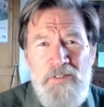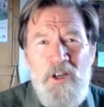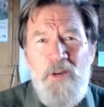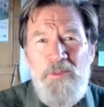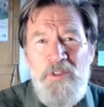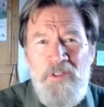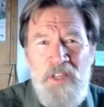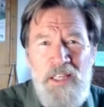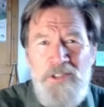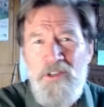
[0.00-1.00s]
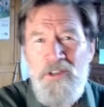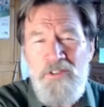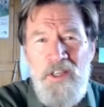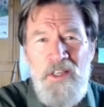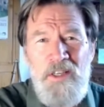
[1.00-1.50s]
copses and
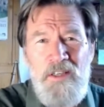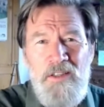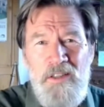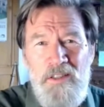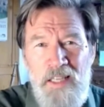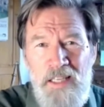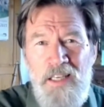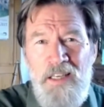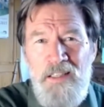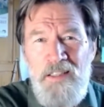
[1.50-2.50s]
hedgerows that link